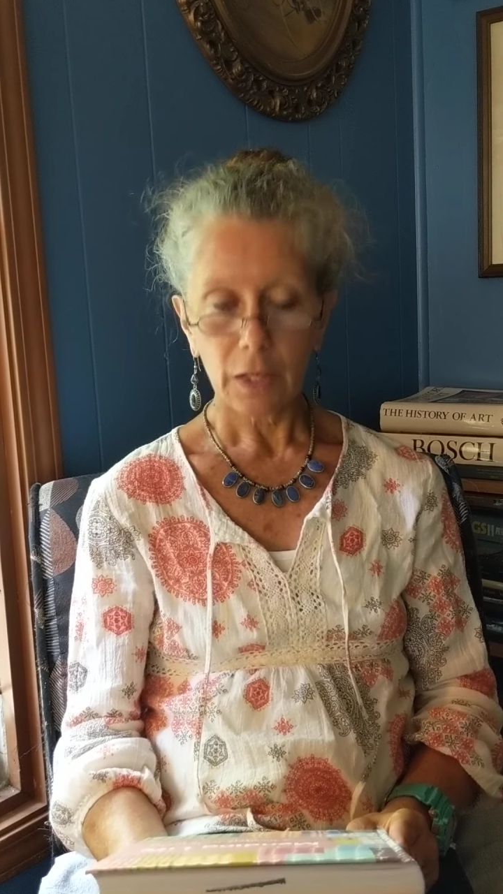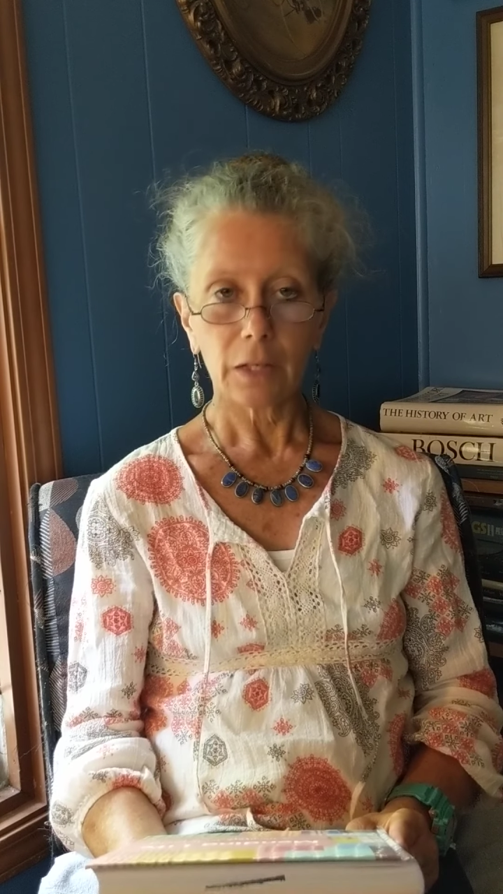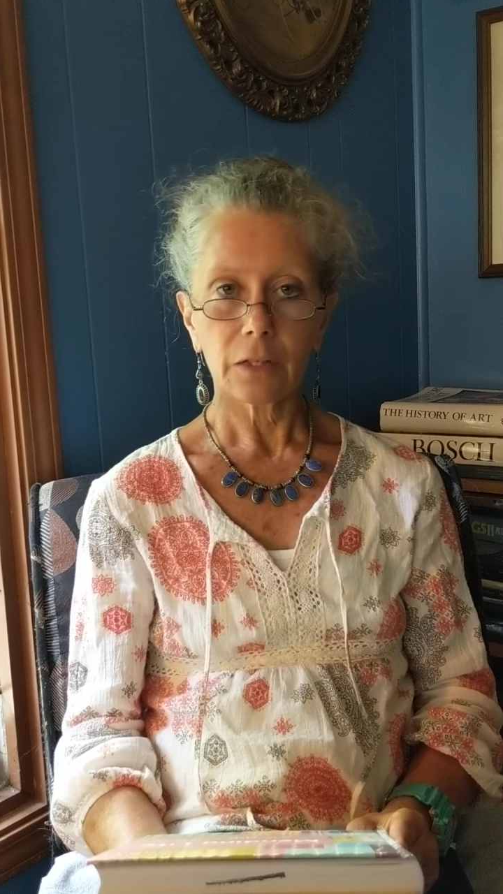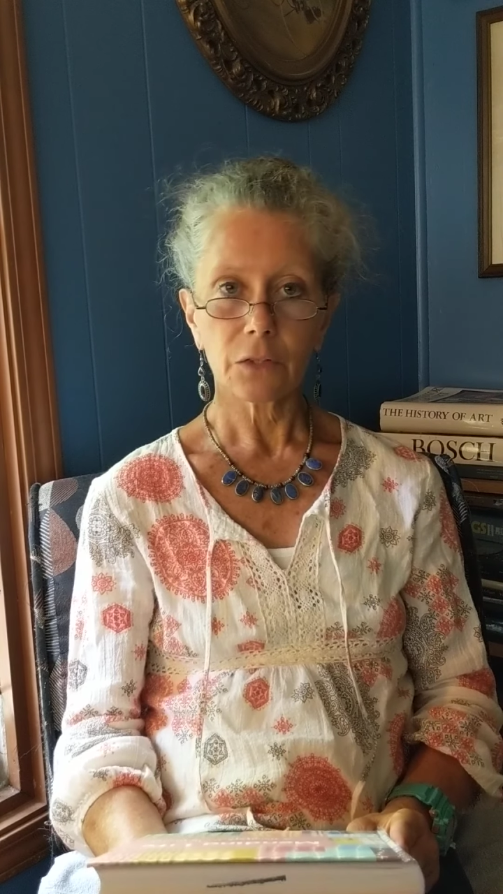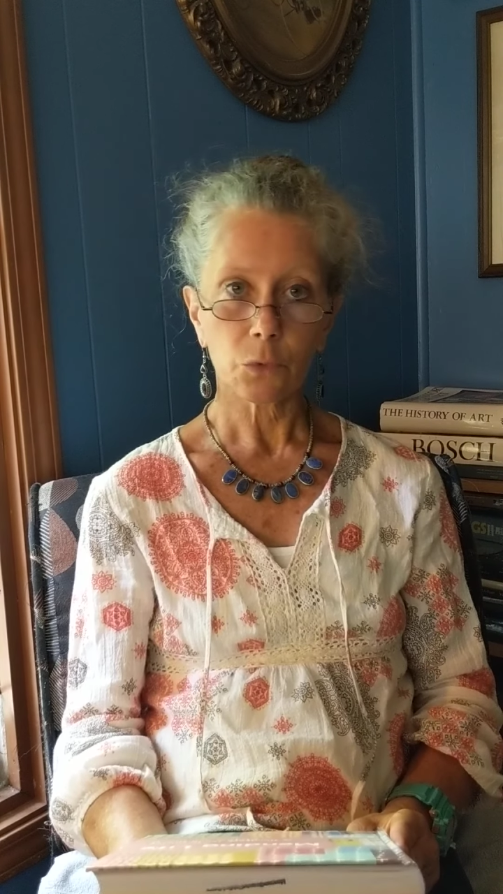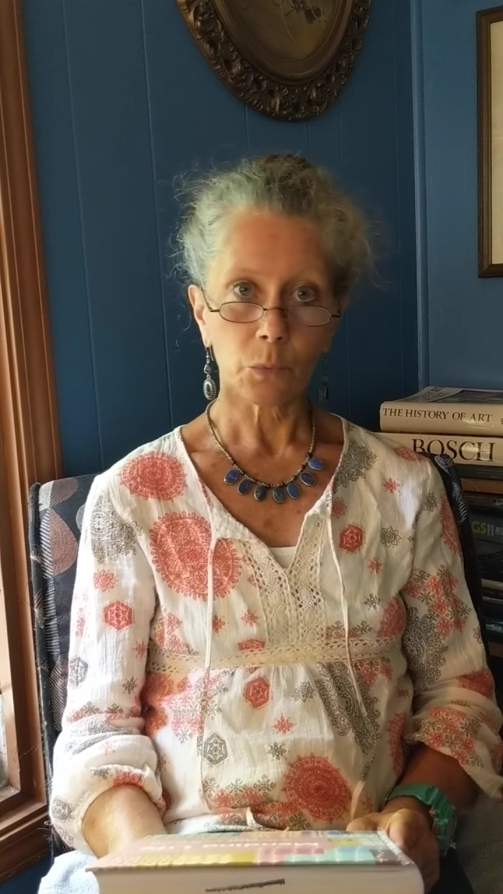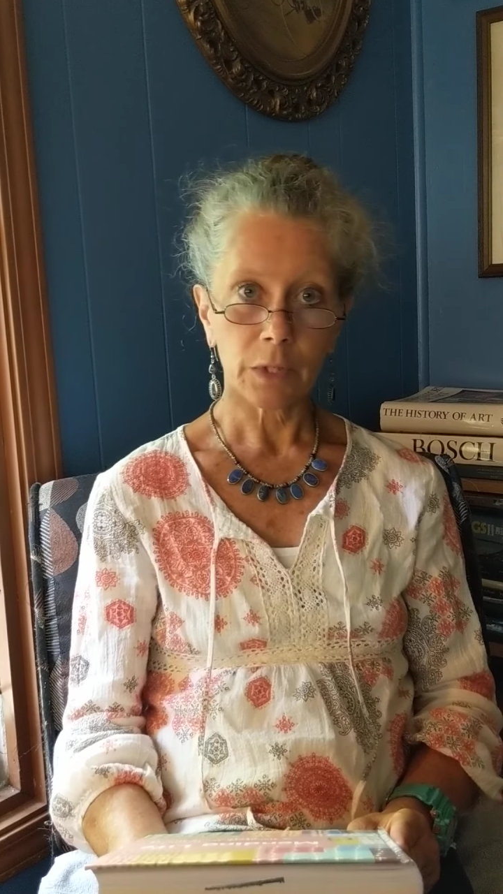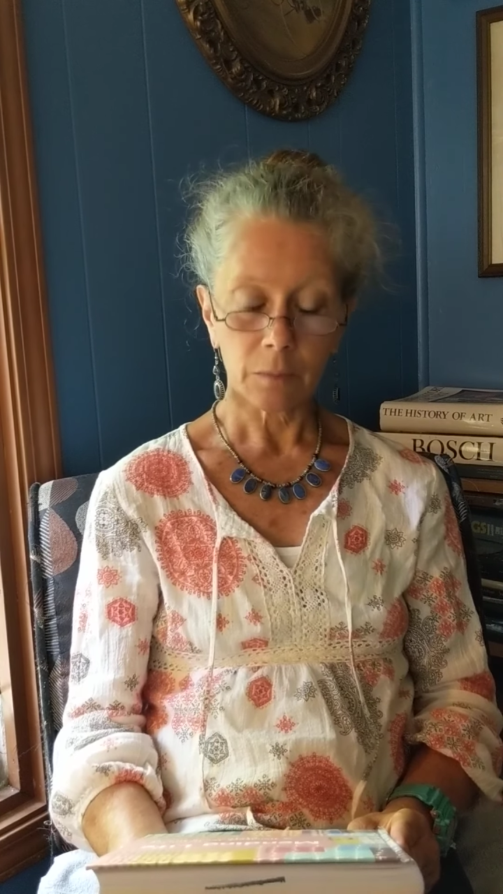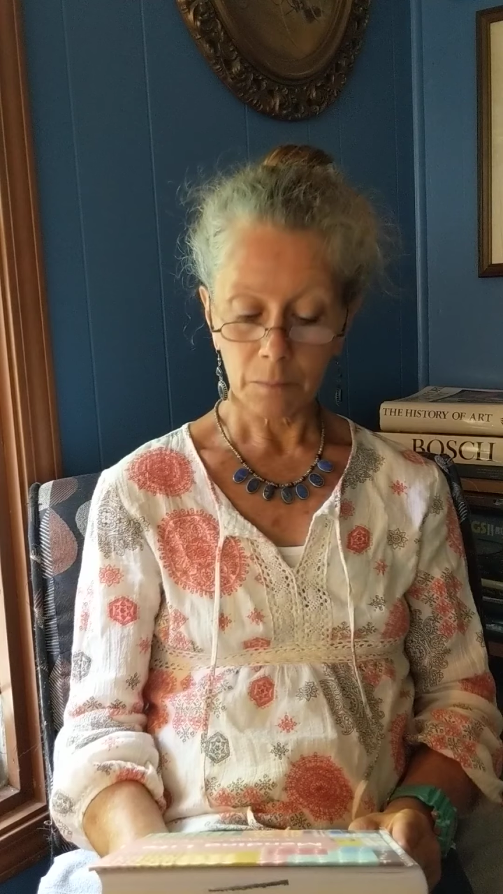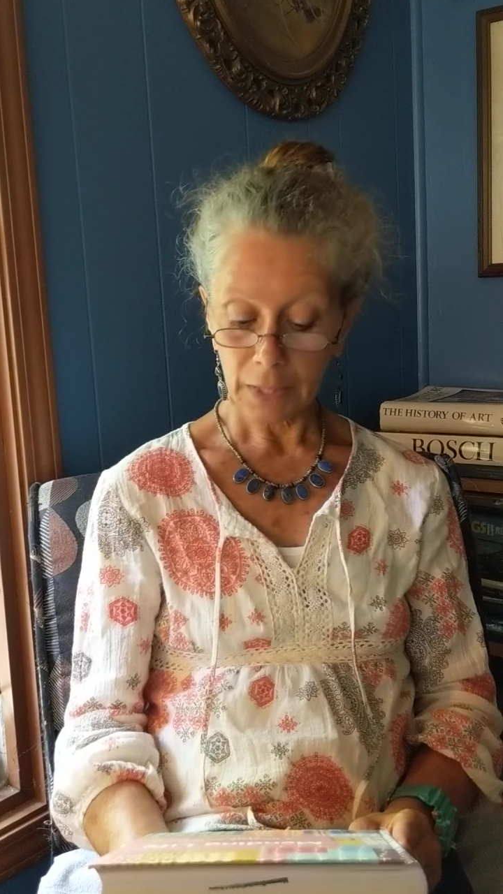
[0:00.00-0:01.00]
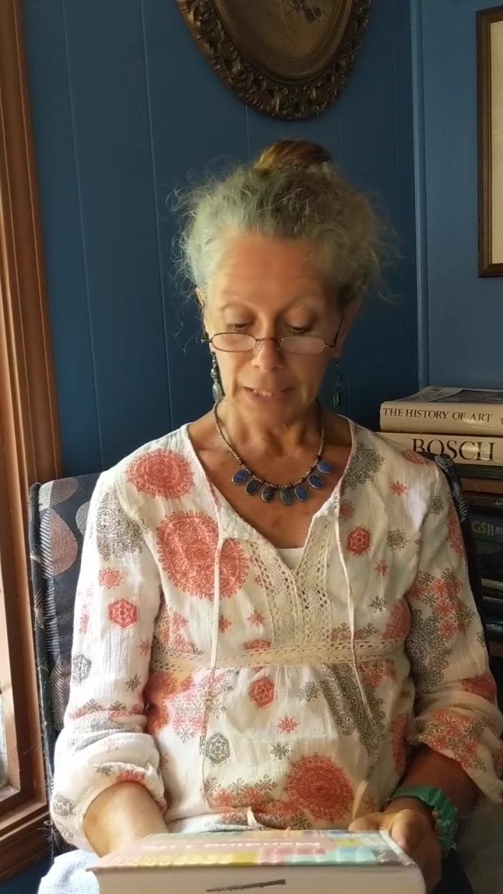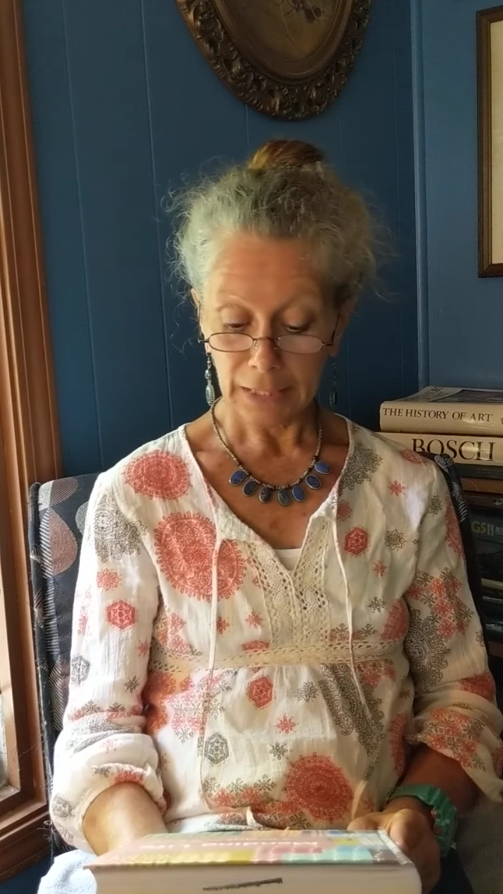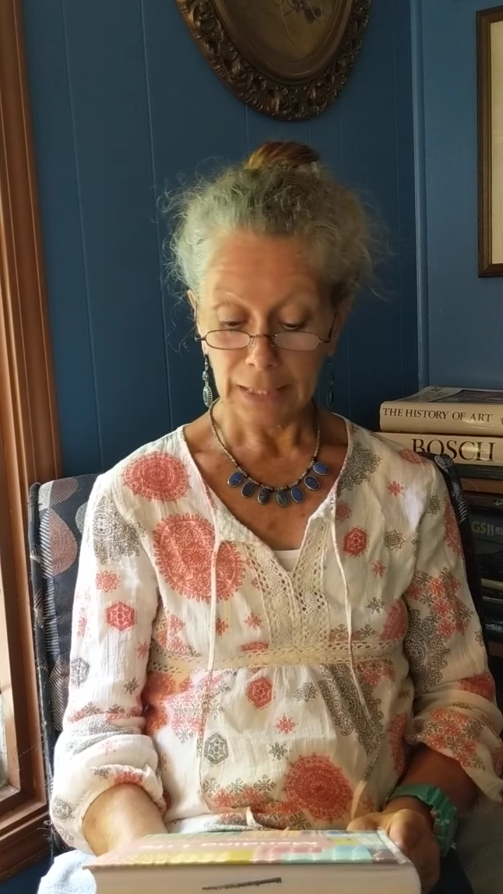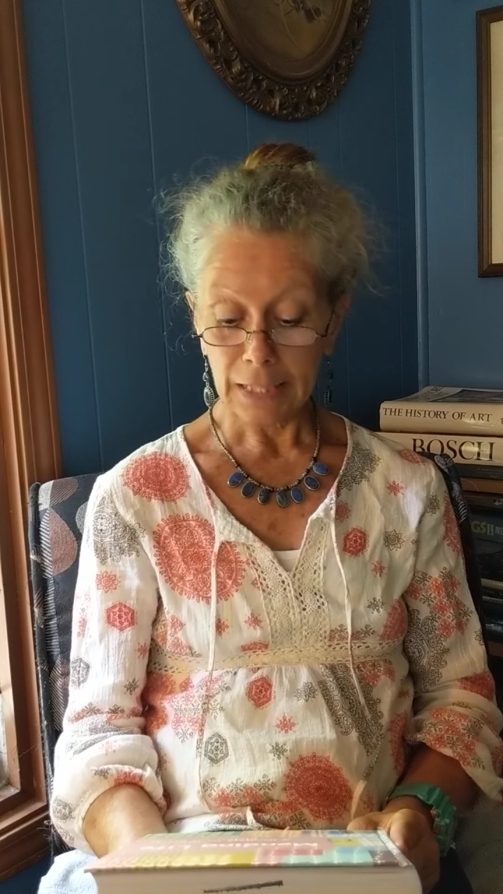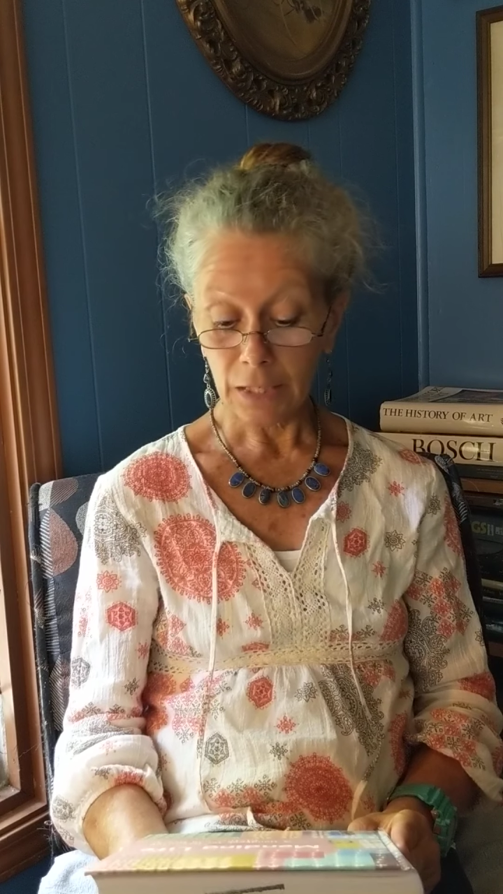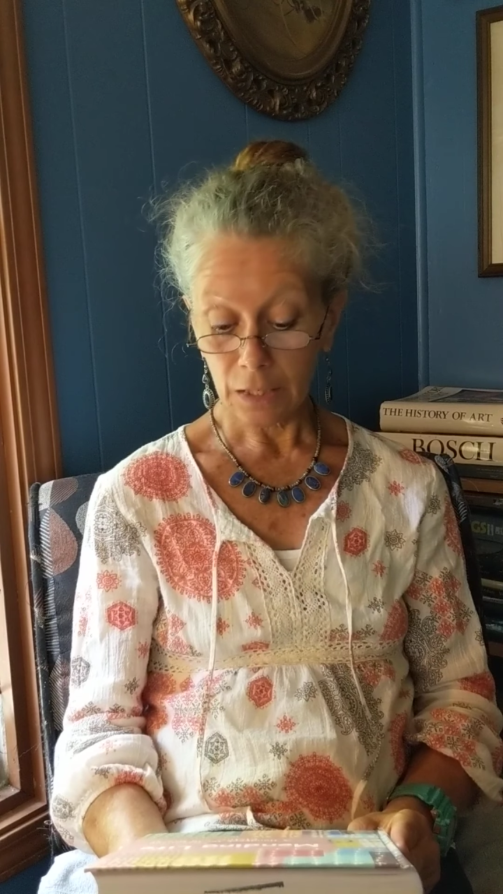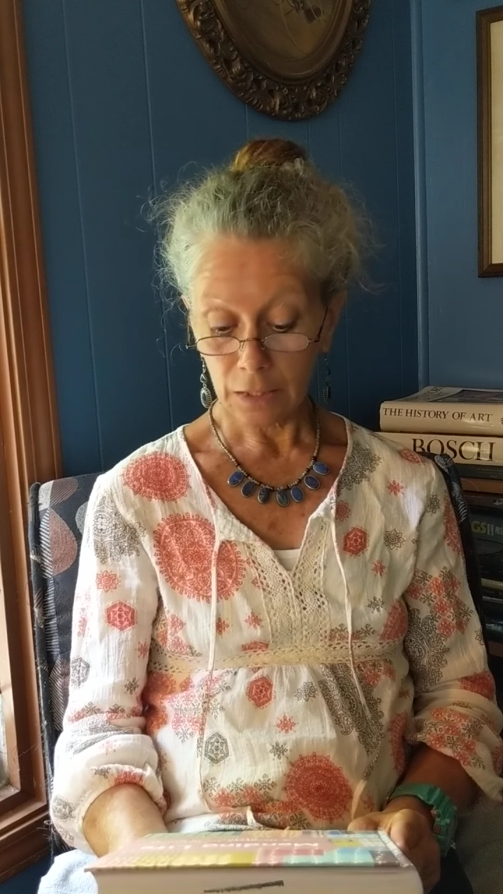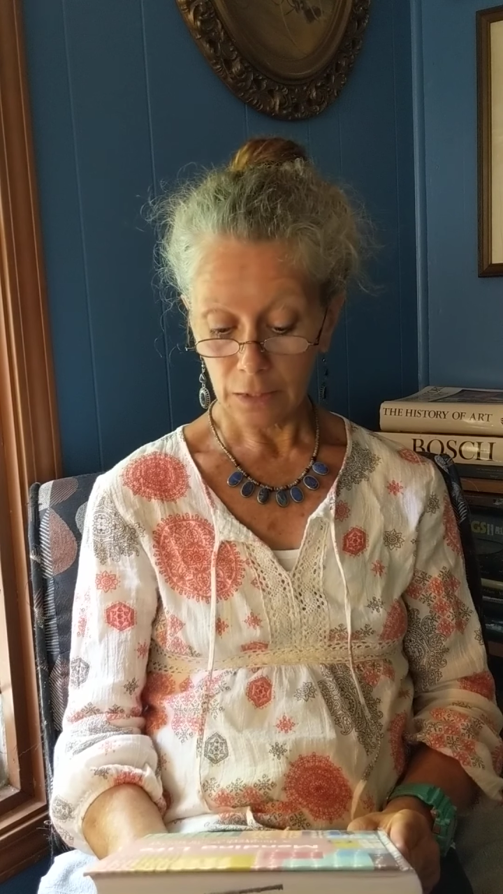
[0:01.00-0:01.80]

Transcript: and it's written by Nina